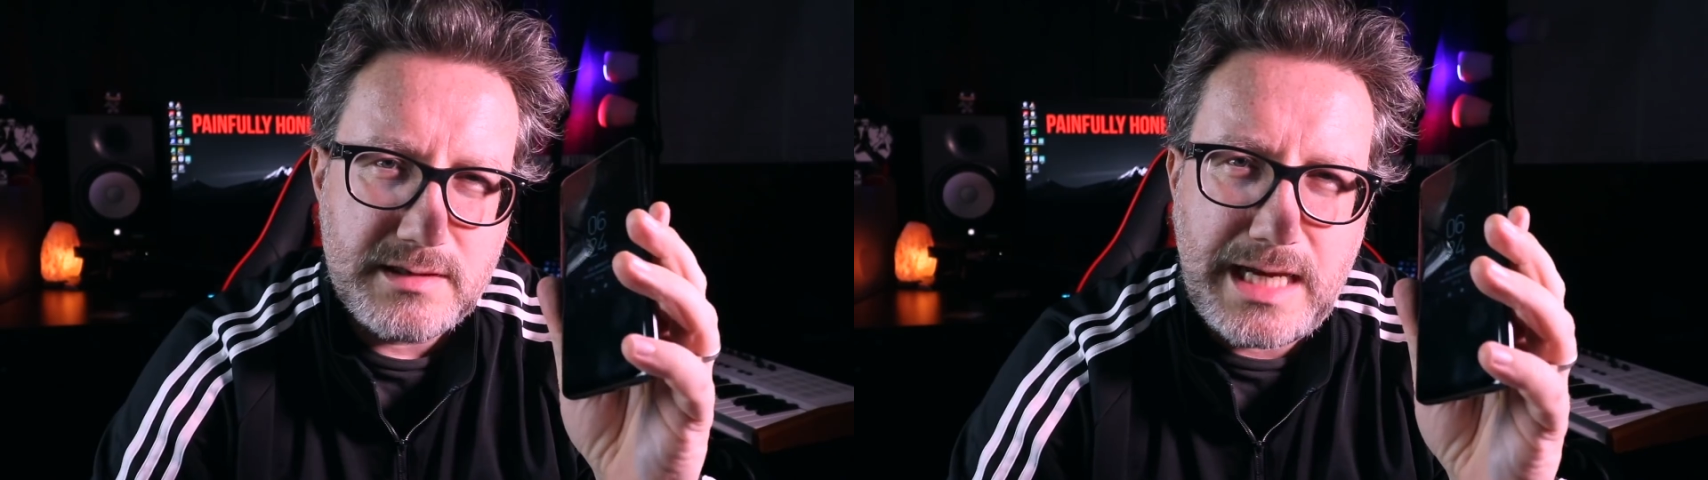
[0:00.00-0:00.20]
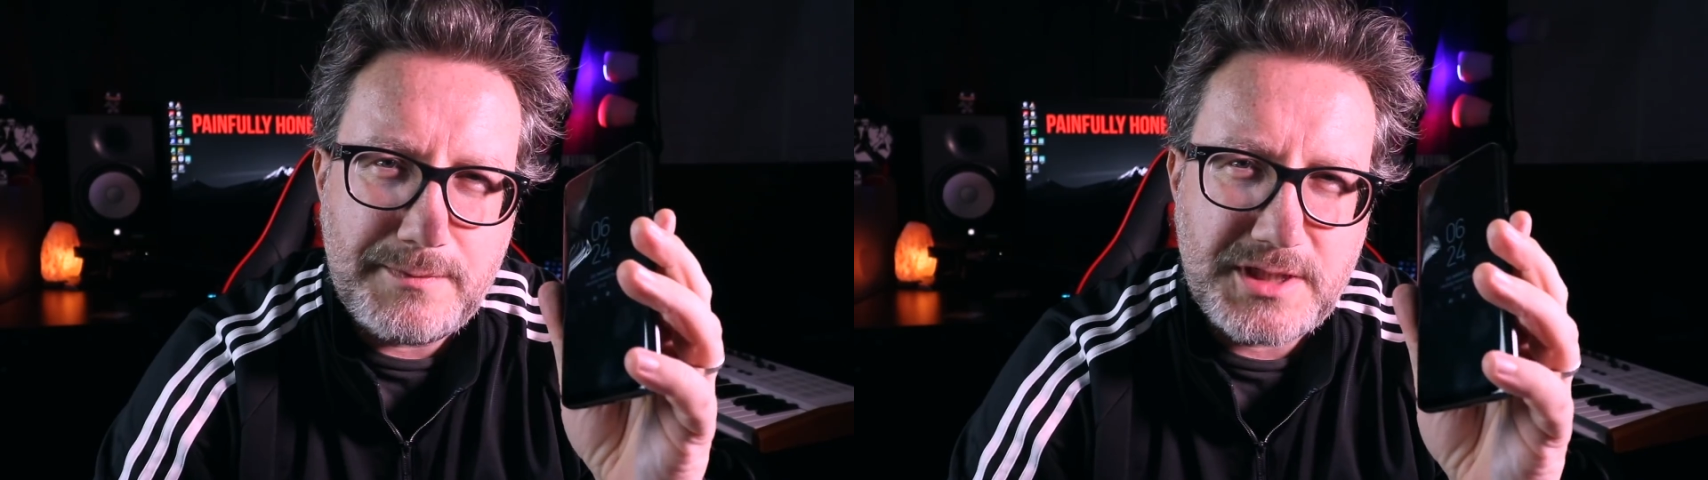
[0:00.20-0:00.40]

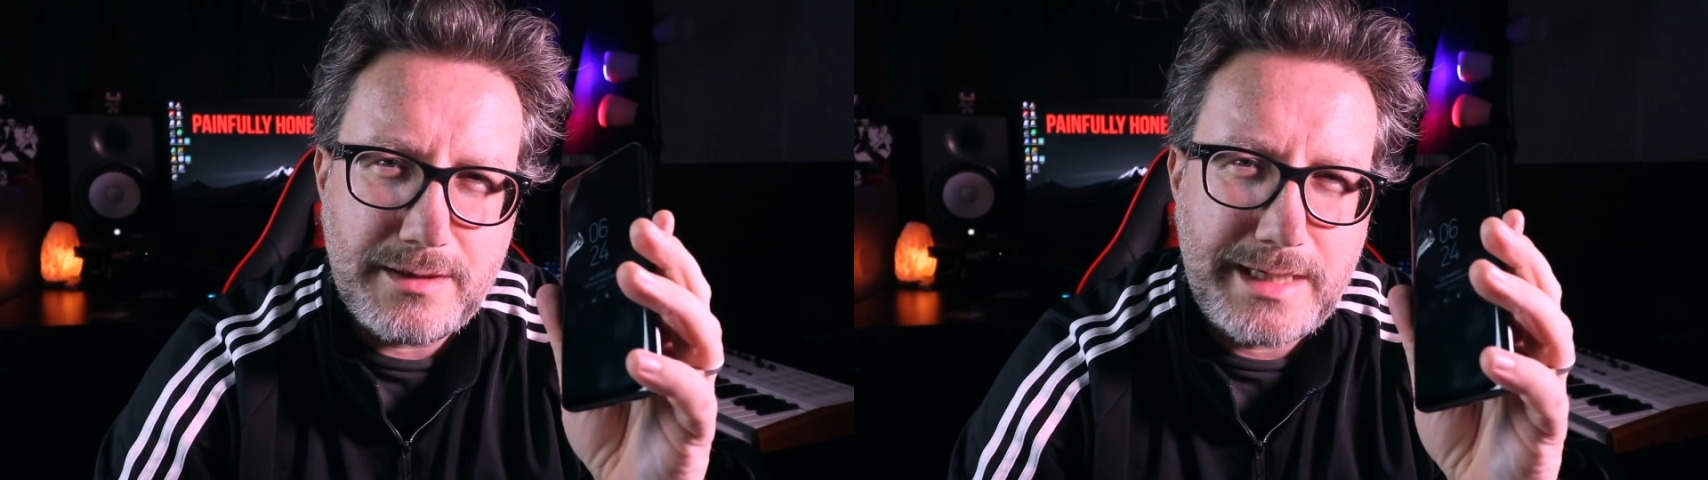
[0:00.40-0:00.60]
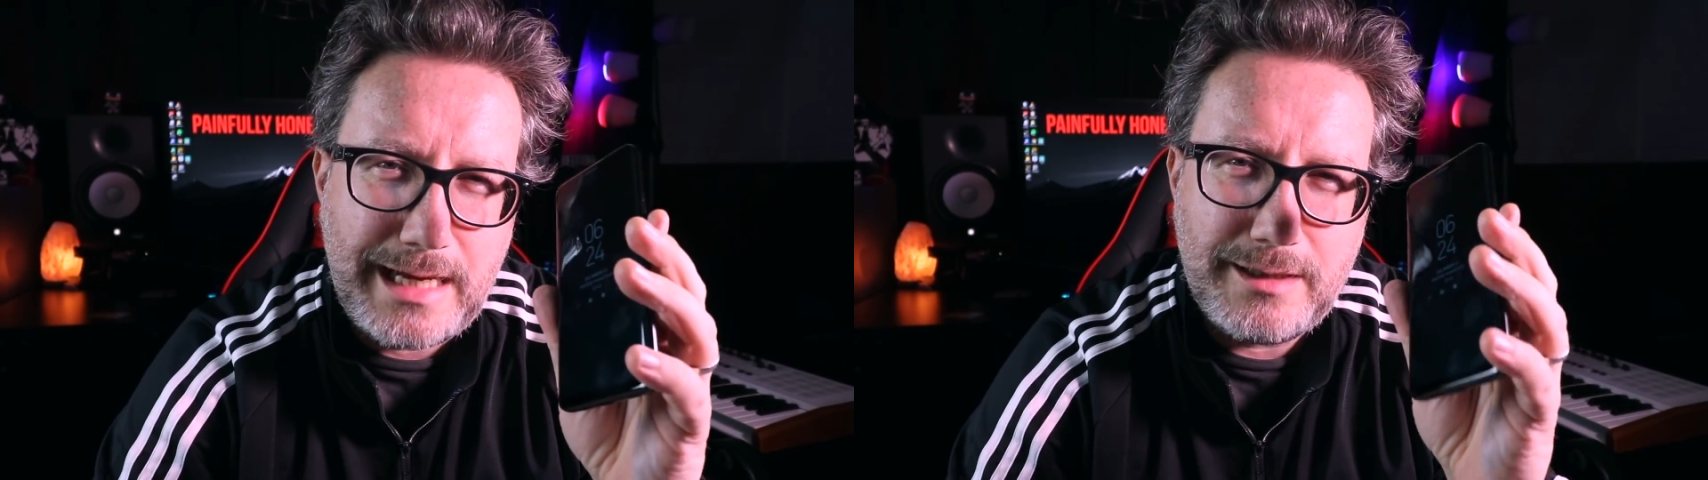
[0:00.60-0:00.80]

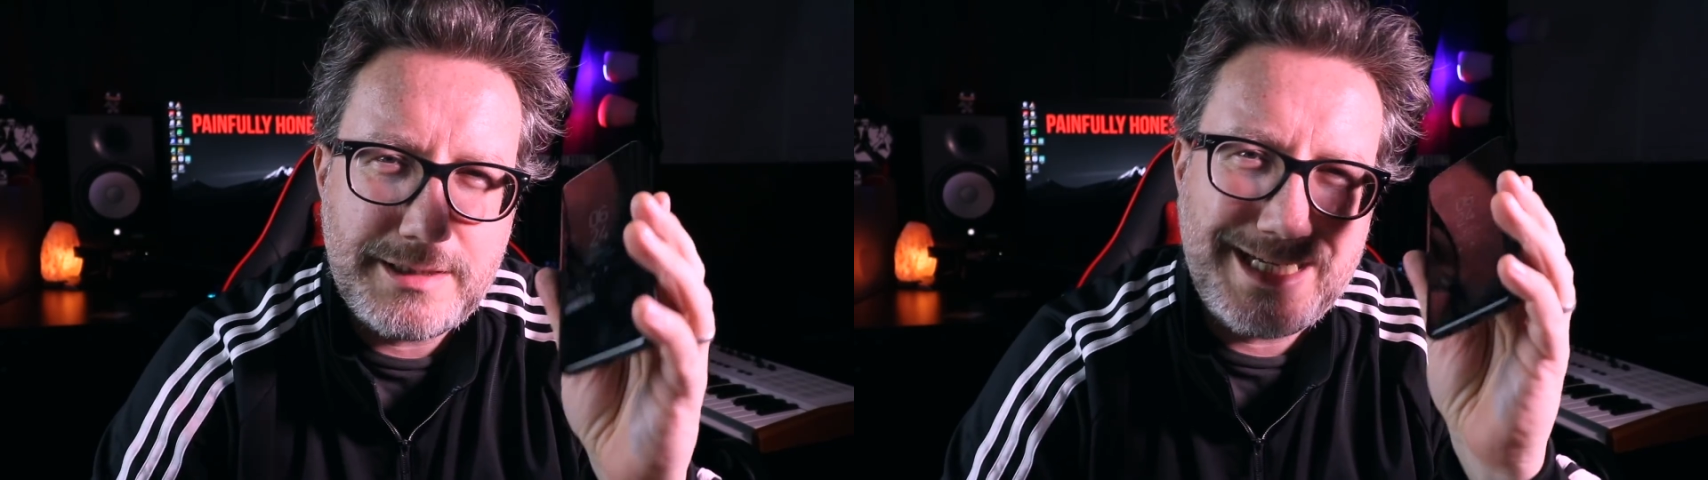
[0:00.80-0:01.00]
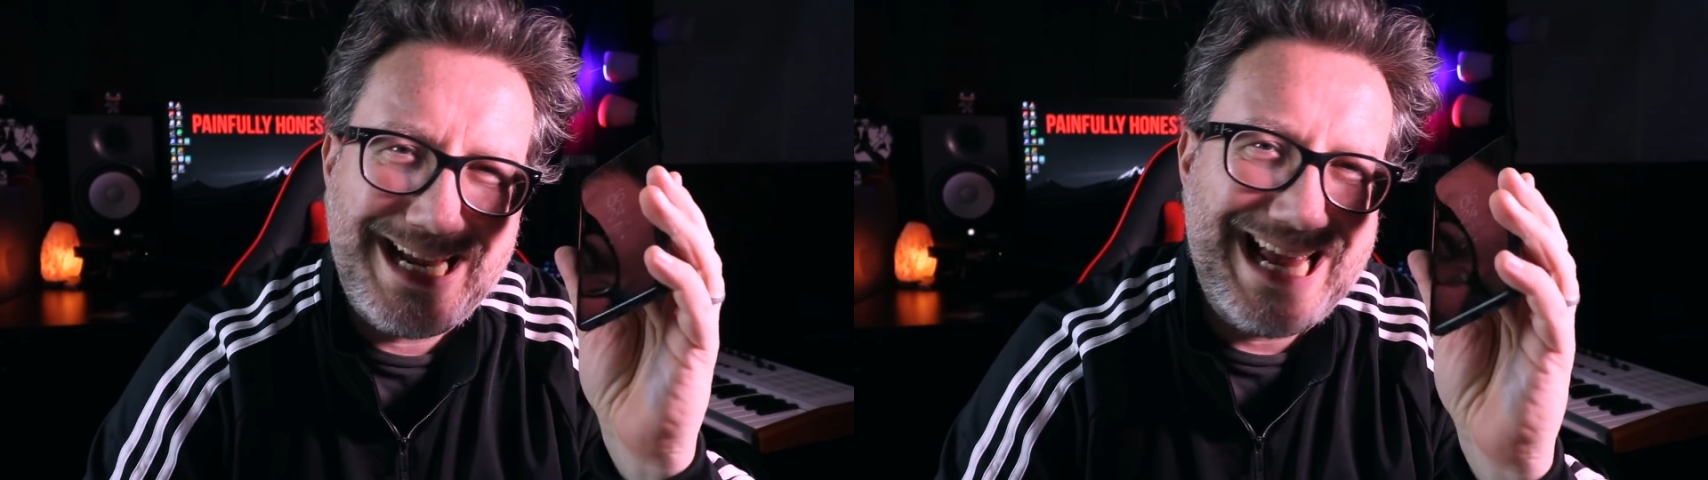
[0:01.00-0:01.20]
Samsung
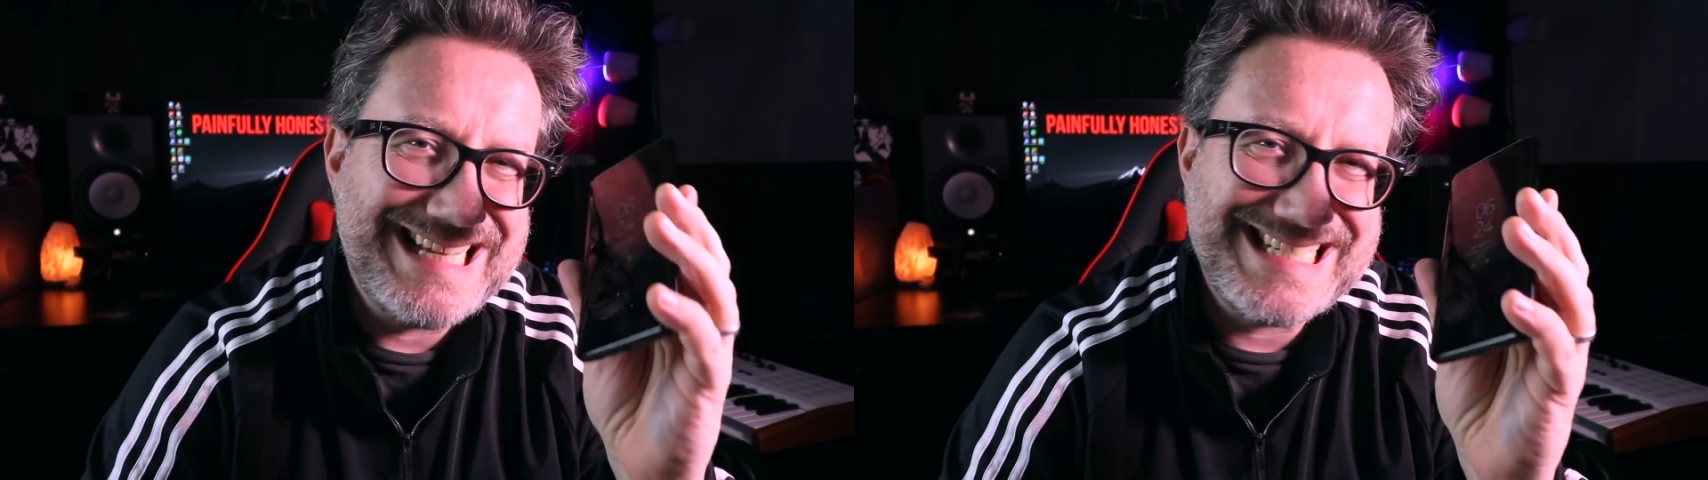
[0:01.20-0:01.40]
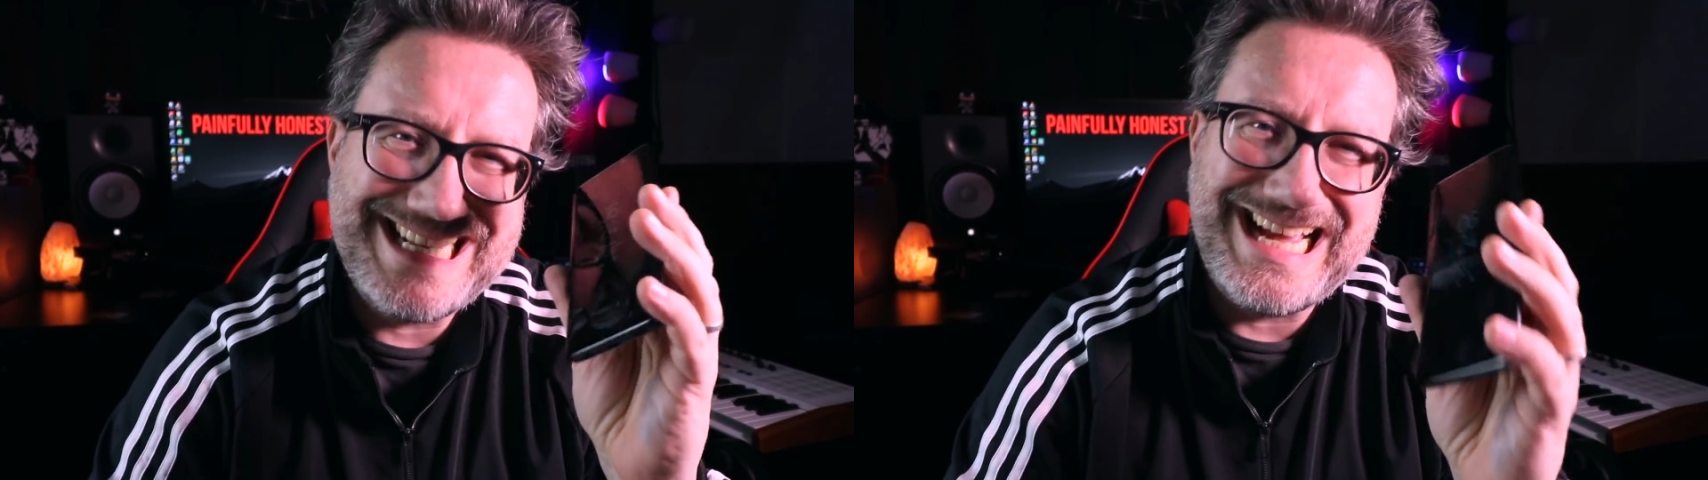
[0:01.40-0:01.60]
Galaxy
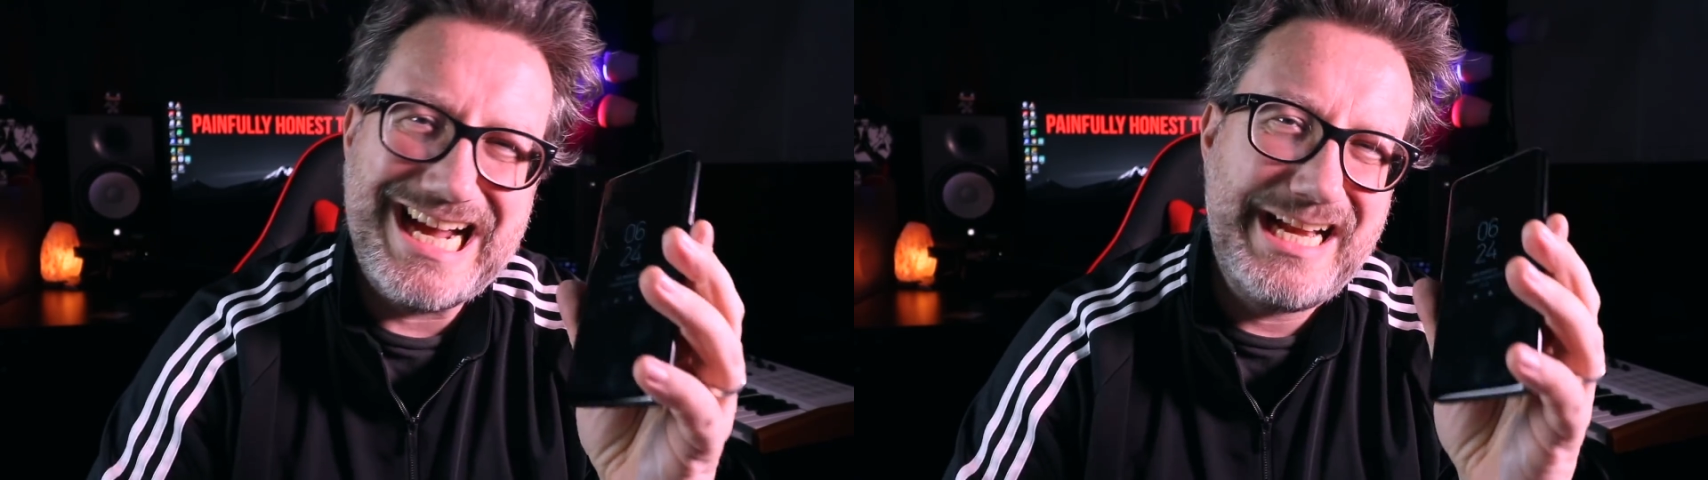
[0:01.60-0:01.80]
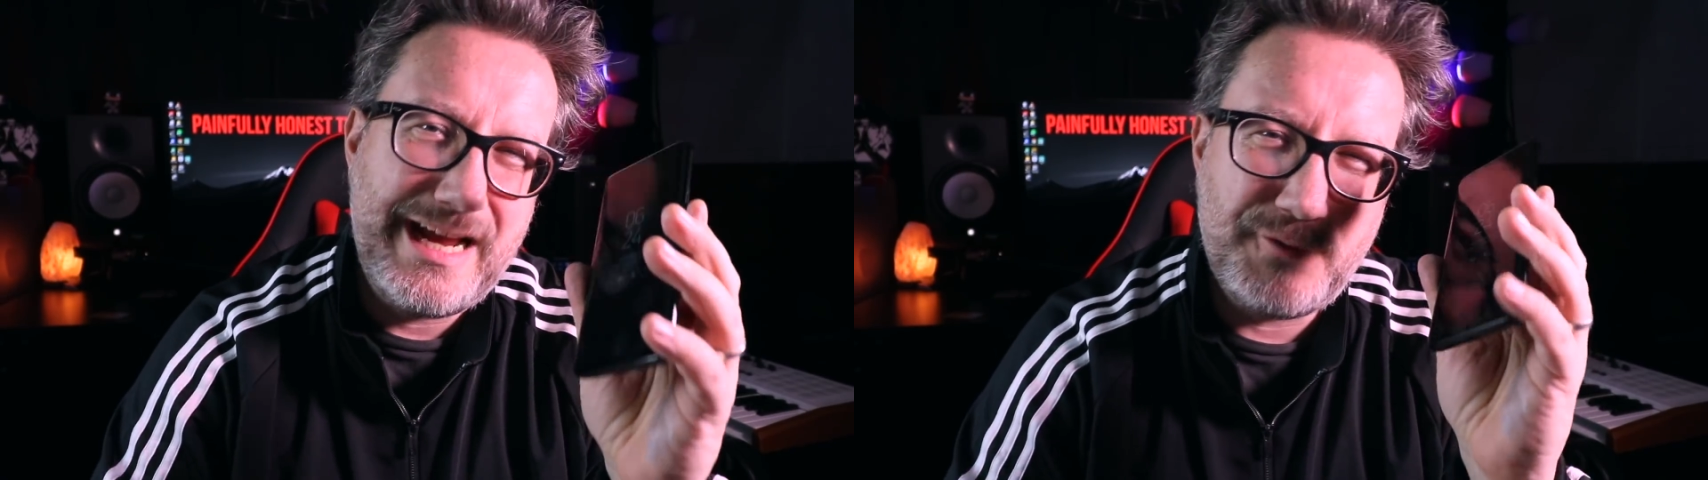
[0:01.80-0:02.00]

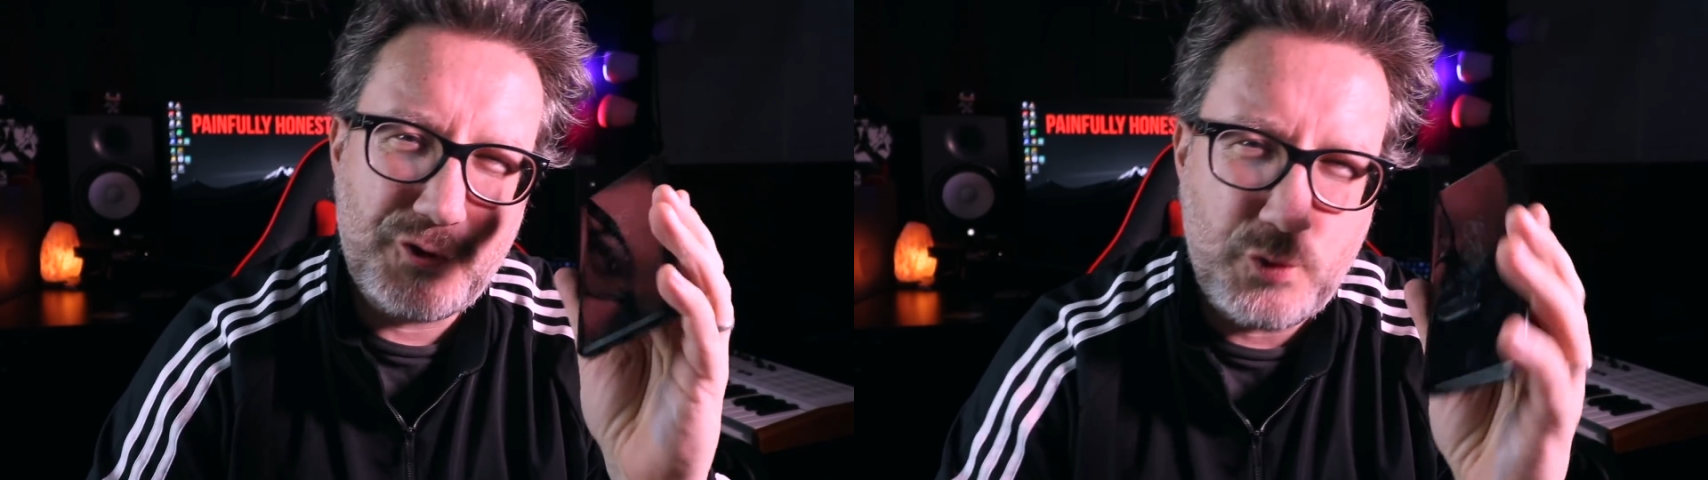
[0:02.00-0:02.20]
S9 after